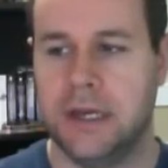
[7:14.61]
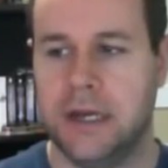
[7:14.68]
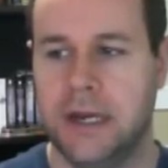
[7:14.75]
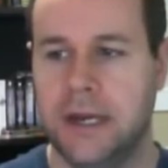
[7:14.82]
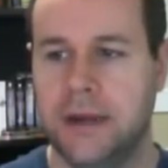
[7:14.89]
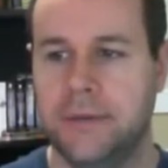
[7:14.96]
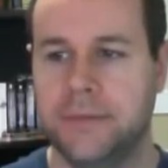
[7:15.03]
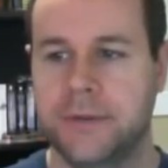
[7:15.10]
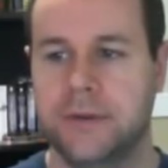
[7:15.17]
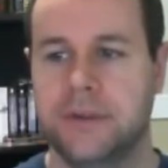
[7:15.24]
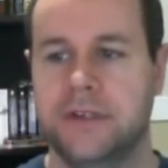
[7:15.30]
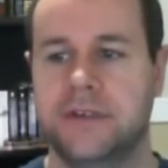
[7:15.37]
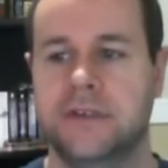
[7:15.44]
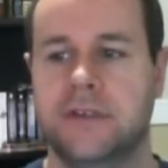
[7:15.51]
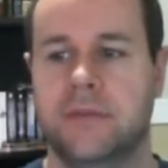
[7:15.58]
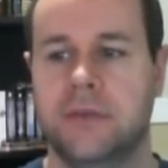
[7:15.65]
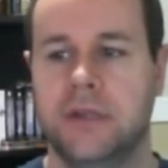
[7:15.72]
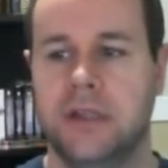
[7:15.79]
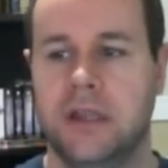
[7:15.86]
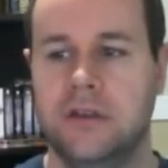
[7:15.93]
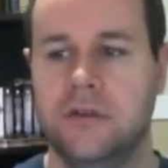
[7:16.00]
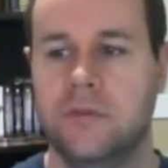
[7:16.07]
Um, so this is
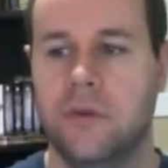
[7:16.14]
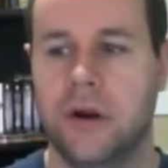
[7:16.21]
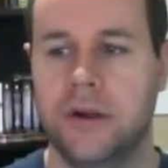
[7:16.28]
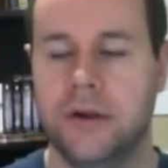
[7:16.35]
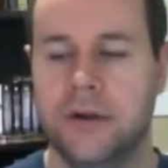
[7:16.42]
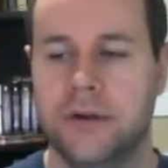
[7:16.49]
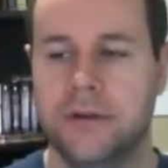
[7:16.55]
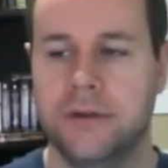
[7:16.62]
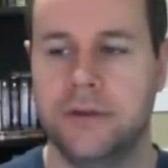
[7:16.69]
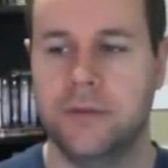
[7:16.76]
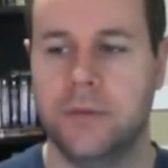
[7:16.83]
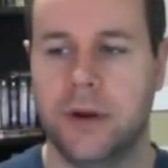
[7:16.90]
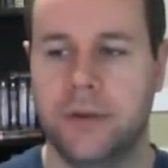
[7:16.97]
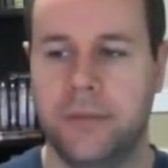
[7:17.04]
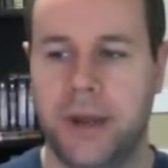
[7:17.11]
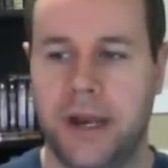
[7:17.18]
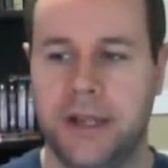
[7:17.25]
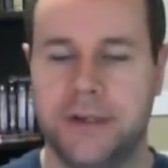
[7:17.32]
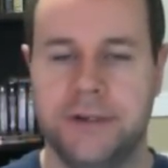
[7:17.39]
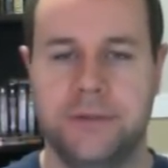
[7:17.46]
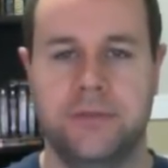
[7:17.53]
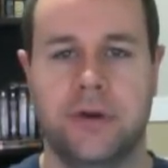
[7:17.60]
something that you'd want to you want to
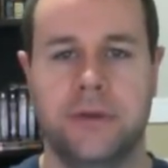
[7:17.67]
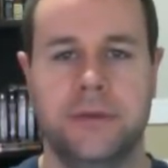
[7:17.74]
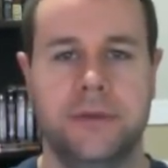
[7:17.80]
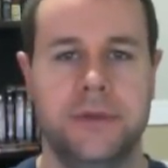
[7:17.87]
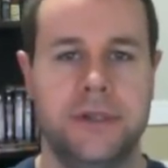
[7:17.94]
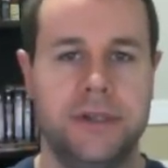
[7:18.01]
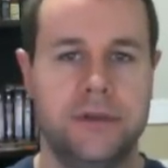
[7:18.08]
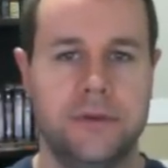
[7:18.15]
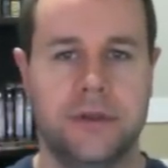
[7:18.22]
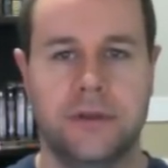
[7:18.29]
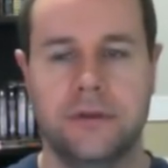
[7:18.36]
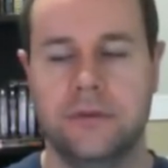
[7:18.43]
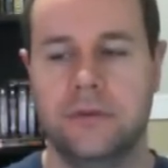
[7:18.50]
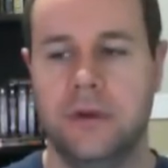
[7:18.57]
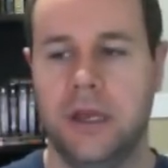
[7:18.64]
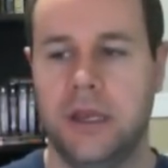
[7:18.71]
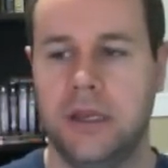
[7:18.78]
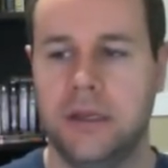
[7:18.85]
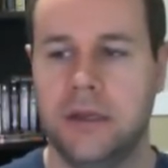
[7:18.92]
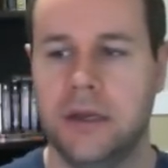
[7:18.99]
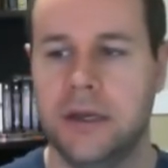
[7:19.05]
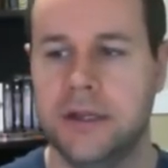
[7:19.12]
manage. Probably do it through
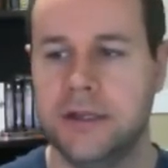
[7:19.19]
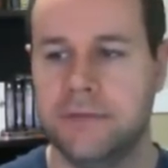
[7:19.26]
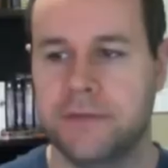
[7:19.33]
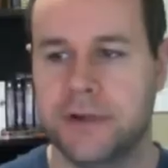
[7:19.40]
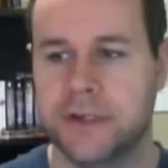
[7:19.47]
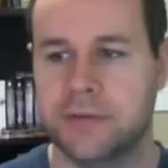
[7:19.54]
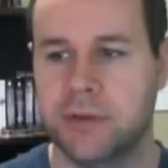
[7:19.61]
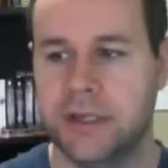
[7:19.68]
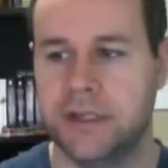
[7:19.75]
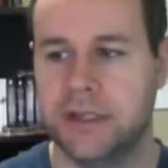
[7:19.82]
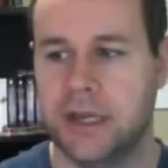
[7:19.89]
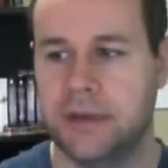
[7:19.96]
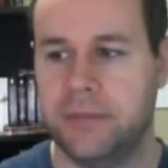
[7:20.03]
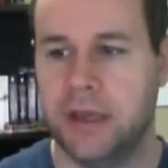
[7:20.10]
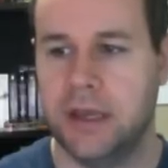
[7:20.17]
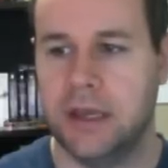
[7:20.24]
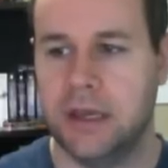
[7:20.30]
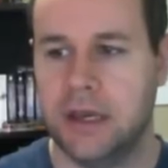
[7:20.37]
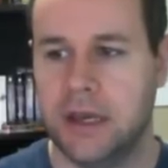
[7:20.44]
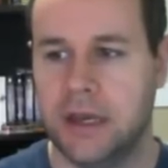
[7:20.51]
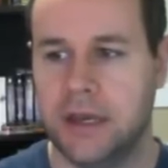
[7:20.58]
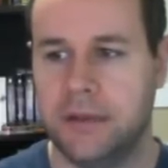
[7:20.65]
a uh, different display type
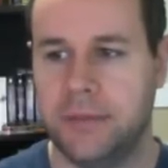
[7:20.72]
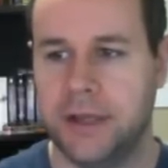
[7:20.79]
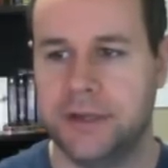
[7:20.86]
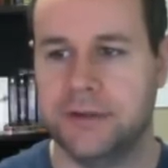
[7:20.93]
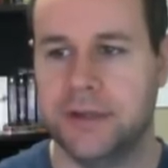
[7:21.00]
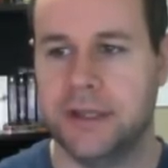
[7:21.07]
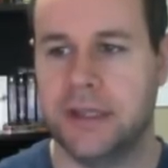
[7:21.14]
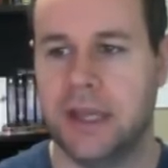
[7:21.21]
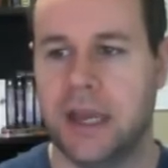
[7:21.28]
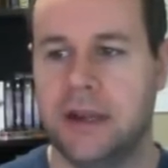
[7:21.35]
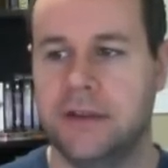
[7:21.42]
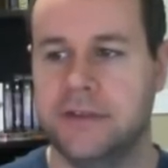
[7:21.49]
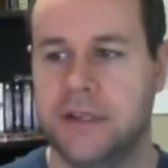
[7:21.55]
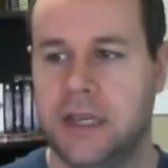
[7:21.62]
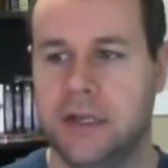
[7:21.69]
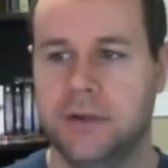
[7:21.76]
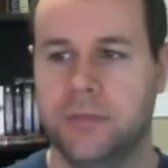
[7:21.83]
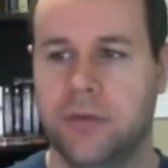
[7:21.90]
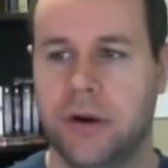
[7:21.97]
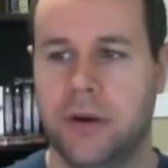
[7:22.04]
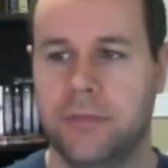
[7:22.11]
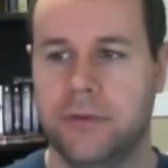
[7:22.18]
uh, and make sure that that is
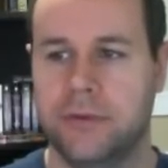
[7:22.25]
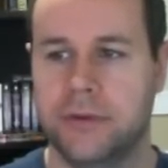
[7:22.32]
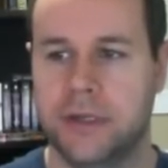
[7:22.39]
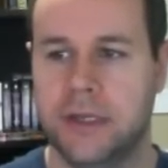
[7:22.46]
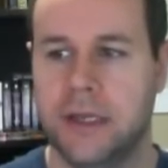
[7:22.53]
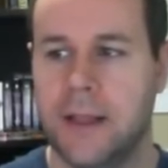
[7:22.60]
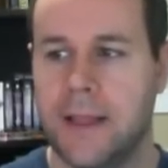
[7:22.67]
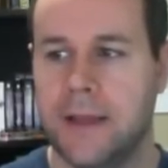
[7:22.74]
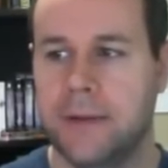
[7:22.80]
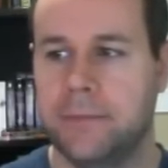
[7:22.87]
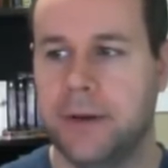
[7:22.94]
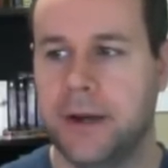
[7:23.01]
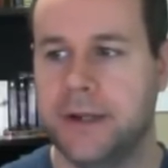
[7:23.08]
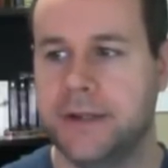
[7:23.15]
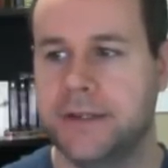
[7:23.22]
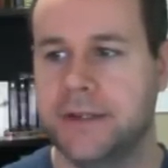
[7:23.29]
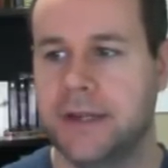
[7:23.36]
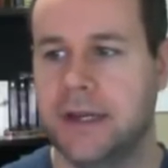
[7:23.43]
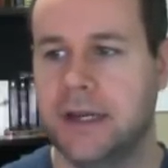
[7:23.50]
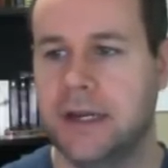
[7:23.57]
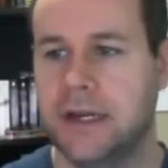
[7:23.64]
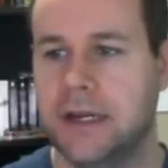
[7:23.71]
handled properly. But
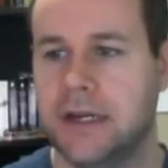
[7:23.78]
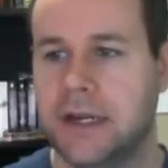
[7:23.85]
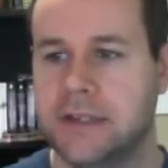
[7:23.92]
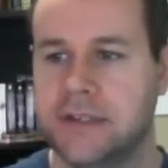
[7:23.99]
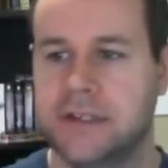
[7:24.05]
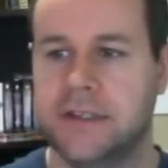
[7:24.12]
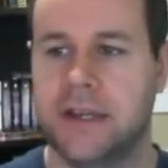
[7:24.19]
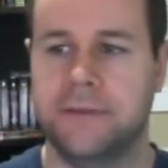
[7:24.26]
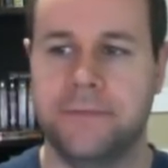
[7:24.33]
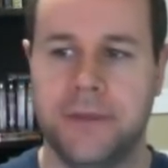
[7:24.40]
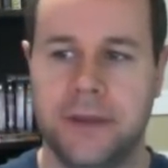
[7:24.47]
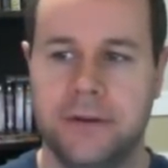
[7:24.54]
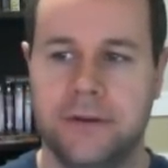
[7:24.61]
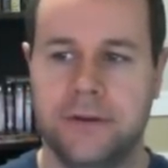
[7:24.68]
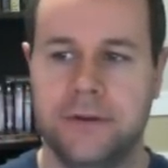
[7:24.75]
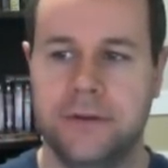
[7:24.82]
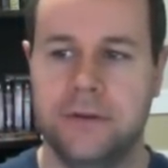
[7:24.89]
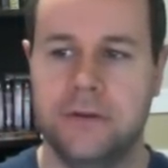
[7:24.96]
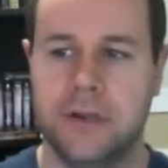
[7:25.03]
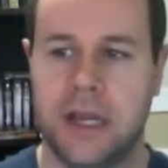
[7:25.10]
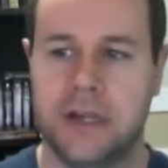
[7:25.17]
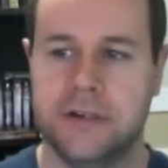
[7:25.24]
uh, as I said, here
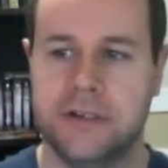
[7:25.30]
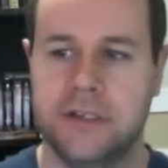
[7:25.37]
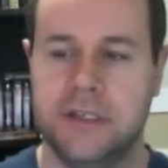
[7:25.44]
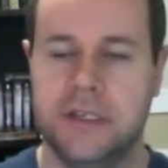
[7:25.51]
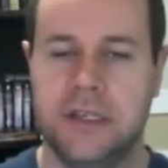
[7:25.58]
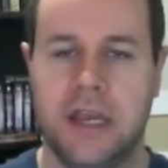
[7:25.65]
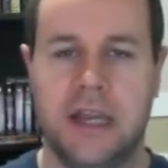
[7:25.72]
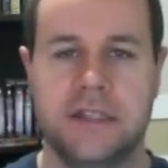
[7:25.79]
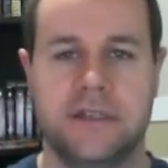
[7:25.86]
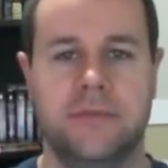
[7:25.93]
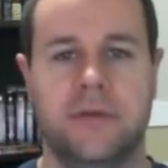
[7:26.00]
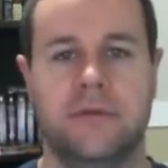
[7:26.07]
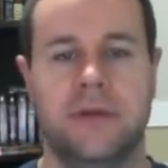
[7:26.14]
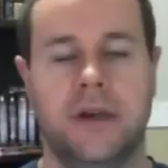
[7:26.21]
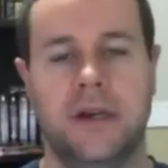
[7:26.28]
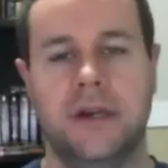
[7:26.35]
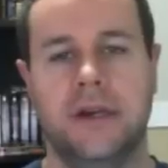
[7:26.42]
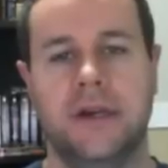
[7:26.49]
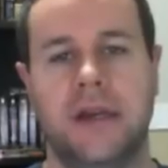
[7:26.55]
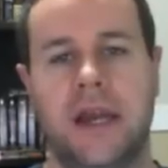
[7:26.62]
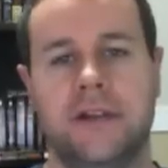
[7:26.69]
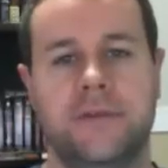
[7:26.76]
you can actually add some
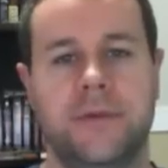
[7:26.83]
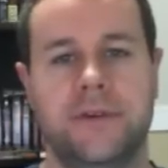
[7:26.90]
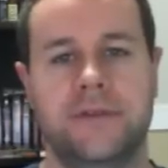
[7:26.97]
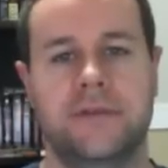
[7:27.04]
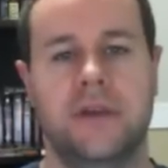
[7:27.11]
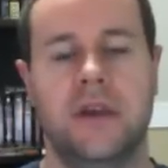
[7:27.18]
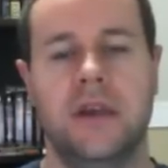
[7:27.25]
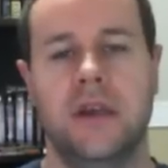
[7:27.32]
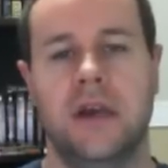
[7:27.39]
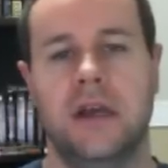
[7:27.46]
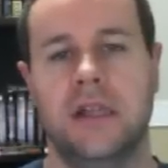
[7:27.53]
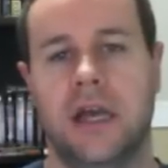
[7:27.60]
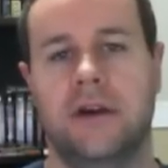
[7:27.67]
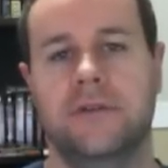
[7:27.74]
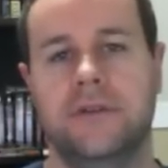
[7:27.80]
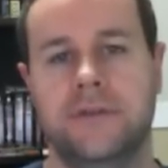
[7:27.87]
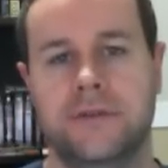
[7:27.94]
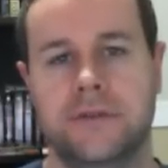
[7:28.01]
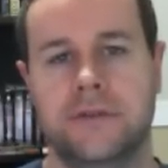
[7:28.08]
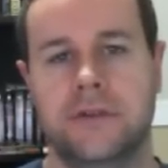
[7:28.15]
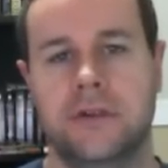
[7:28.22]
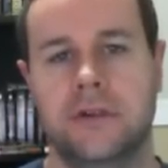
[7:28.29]
uh, attributes allow
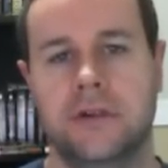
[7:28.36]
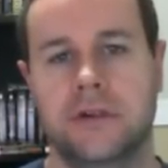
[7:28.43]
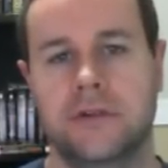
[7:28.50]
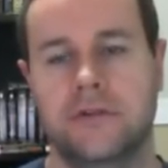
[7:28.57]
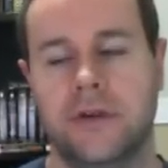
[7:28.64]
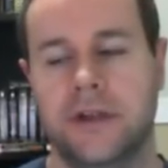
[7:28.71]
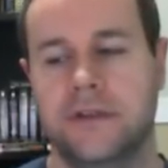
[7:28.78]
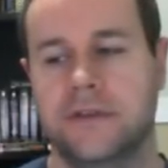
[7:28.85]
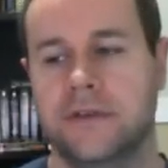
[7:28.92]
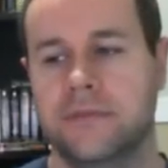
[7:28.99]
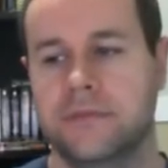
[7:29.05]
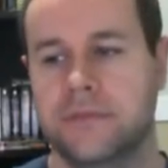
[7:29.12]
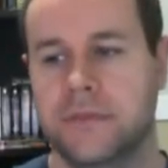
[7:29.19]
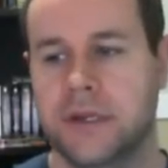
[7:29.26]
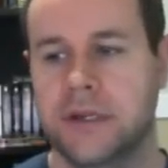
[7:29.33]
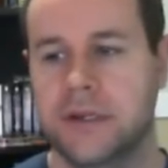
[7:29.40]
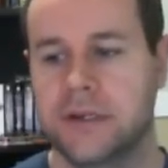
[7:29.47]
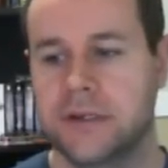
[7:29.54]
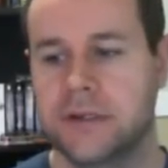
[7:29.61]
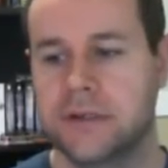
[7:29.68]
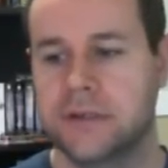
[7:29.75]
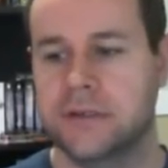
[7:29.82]
users to create some uh,
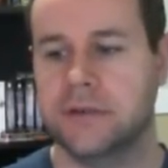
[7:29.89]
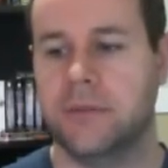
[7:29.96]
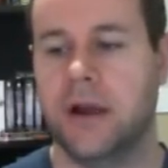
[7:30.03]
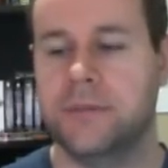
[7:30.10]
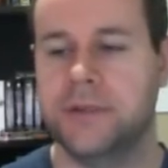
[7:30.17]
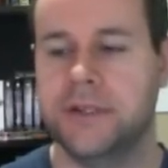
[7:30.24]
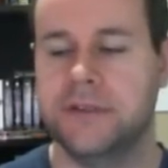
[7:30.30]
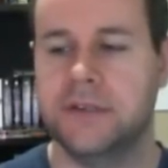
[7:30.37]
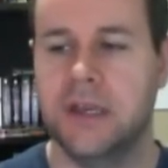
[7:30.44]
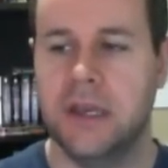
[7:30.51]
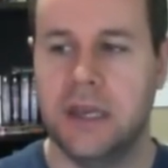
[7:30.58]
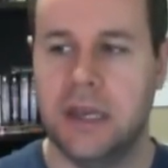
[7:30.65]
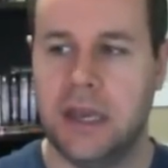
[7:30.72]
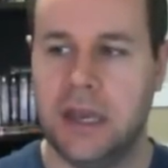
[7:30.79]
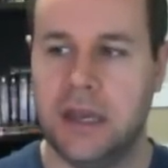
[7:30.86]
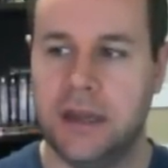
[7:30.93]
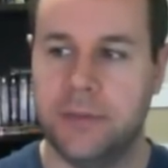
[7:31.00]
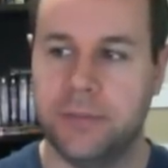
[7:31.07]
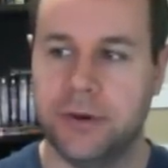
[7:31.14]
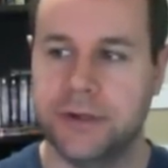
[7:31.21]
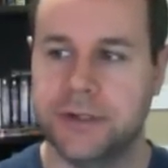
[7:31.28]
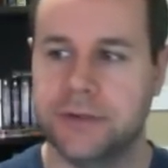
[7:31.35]
some options and,
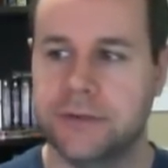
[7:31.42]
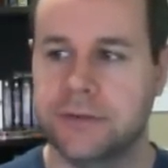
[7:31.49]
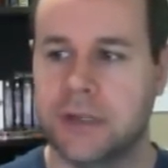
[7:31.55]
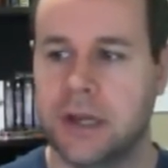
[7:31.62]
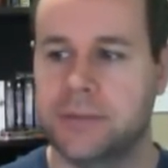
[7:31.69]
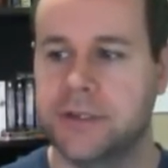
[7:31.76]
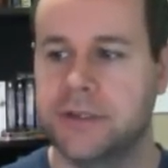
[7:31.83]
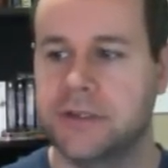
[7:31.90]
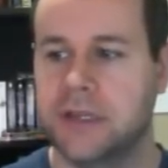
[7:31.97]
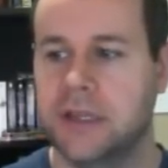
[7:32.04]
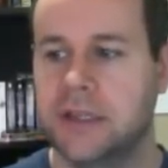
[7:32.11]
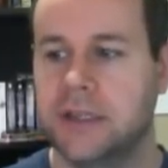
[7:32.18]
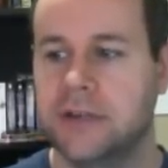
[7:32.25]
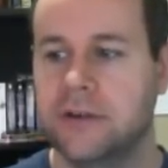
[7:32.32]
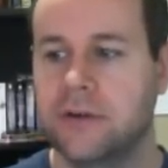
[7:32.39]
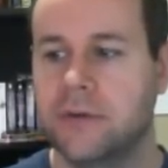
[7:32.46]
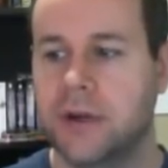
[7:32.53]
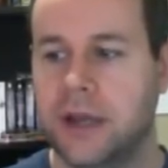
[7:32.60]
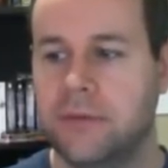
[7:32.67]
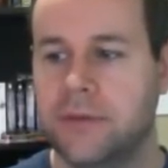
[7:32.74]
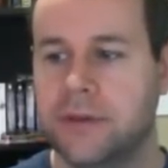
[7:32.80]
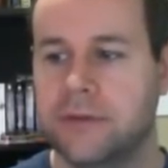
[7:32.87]
and, purchase those options and then go
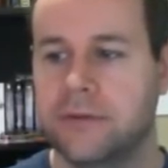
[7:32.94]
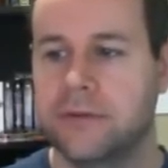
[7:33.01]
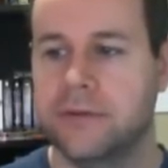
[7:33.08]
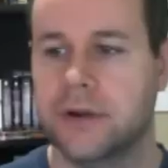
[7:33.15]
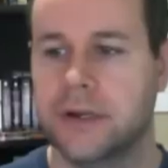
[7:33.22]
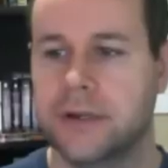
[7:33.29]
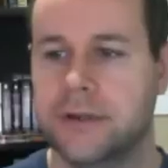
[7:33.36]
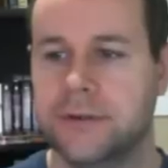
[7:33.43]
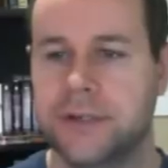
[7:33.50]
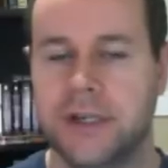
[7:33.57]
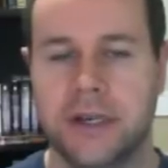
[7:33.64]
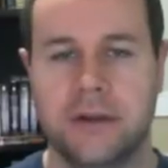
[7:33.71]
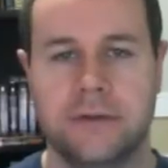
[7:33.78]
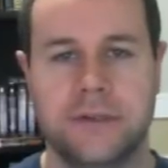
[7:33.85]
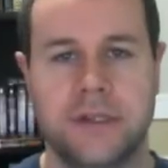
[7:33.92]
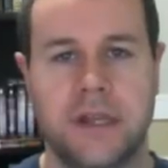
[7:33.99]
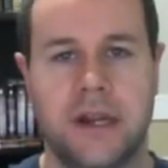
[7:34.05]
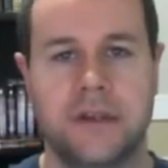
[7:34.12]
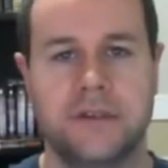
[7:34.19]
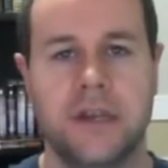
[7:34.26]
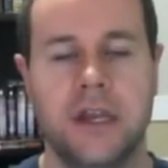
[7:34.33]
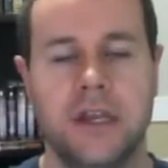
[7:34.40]
ahead with your uh, your checkout
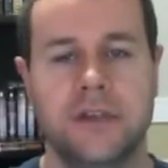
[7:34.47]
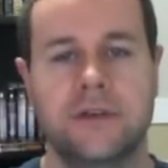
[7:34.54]
status.